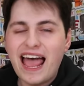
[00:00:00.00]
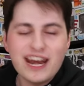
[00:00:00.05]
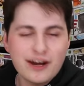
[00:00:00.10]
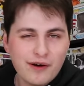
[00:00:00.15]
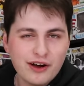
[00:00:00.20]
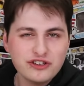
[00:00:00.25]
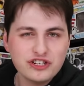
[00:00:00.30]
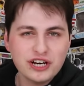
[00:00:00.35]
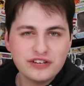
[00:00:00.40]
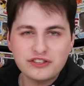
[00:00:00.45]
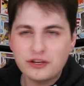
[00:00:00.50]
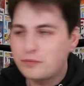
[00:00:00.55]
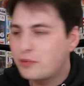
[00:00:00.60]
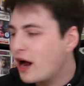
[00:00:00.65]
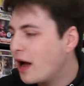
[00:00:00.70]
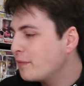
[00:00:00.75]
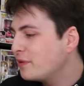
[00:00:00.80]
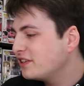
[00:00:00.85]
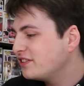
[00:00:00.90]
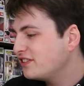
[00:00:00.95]
And now, as you guys could
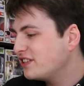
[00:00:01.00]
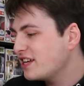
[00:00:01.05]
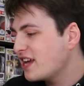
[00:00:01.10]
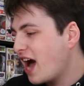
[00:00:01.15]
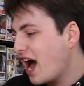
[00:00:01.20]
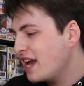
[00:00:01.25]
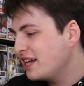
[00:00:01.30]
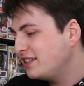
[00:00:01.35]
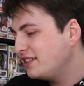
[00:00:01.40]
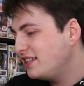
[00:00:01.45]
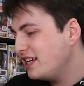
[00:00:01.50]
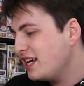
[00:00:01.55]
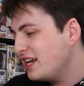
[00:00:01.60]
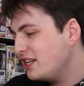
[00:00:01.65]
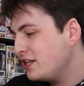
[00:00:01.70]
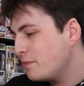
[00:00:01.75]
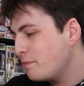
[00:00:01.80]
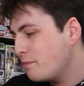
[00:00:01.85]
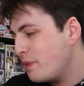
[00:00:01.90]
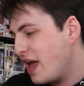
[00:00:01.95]
probably see, I
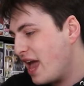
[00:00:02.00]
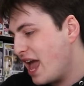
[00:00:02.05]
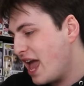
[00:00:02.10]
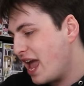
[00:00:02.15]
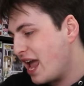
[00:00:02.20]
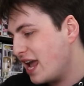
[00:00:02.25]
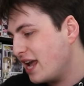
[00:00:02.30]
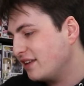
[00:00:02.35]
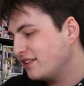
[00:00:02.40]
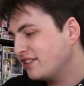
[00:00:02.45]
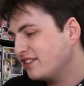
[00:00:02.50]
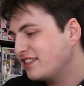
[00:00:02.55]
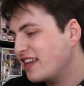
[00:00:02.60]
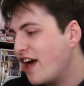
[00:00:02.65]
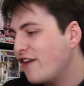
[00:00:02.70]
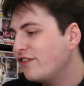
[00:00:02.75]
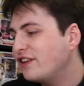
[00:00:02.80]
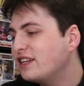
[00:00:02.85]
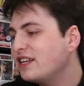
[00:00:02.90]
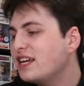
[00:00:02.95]
did pay
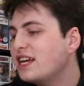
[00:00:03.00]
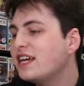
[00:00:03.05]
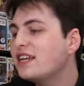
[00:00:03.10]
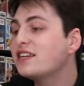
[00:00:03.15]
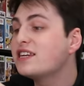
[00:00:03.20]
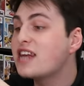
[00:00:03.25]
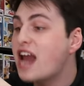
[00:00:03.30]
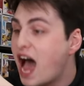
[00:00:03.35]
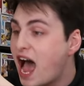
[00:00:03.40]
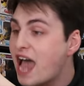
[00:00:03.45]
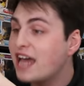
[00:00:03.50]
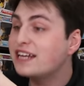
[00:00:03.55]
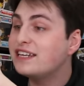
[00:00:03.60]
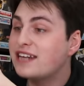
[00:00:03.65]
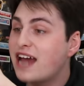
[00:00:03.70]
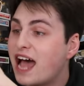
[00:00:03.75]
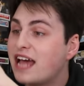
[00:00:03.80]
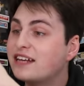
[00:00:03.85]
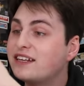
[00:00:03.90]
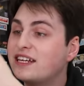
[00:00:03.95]

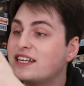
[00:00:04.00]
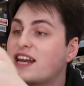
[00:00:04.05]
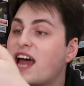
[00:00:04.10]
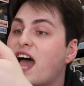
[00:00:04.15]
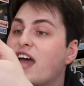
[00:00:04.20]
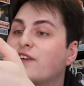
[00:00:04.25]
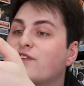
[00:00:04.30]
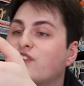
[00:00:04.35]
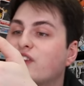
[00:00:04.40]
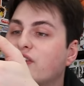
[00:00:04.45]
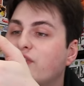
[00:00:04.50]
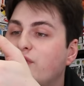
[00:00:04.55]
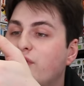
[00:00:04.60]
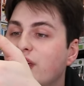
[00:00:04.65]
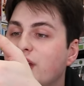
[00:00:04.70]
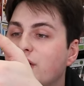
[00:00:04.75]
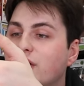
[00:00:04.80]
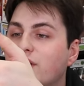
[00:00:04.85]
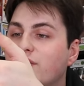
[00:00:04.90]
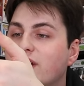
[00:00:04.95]
$79.99 for this
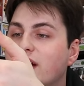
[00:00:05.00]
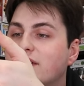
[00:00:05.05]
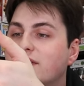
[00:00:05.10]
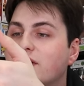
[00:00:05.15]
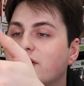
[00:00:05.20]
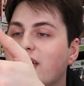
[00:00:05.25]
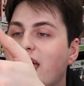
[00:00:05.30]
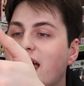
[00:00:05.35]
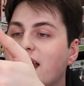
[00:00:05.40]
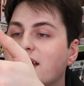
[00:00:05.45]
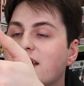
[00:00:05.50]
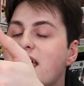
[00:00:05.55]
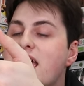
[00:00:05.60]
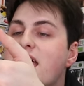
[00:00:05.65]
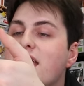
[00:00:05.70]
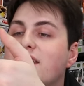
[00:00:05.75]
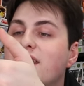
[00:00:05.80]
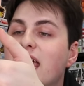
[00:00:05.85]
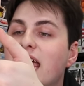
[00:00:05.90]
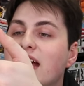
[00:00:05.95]
figure. And if you guys look at it,
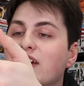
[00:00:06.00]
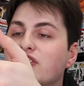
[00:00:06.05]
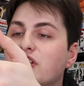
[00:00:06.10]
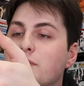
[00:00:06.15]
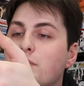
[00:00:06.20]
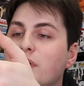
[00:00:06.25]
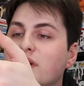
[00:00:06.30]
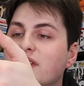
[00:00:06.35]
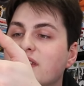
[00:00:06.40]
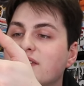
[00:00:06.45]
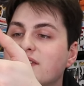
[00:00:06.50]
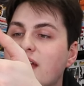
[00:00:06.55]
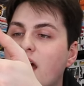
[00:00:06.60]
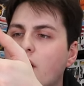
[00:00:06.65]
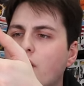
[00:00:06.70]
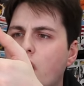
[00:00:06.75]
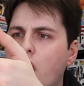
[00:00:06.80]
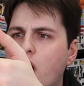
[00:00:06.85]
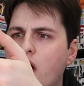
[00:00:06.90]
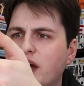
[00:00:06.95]
they actually put this
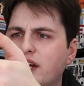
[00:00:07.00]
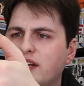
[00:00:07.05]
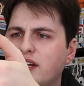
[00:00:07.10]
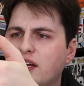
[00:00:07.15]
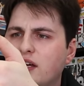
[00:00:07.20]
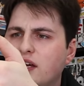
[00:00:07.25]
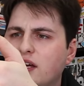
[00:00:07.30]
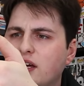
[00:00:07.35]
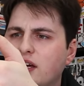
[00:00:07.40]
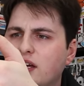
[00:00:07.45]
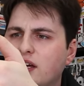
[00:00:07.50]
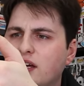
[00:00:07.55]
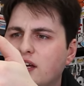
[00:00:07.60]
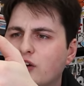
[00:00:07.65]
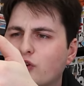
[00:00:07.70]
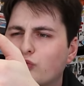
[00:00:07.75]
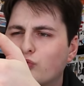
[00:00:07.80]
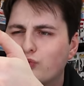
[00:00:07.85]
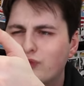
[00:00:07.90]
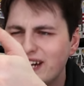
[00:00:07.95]
out on,
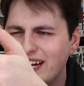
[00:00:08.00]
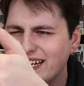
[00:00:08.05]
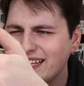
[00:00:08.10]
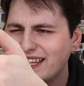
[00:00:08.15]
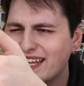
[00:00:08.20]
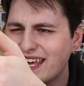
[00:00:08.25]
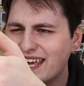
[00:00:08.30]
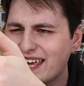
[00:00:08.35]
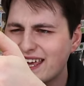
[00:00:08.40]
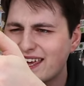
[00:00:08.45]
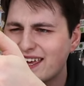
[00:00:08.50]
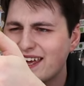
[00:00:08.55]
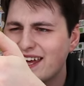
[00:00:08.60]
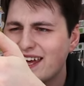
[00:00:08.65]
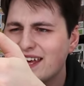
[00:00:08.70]
really?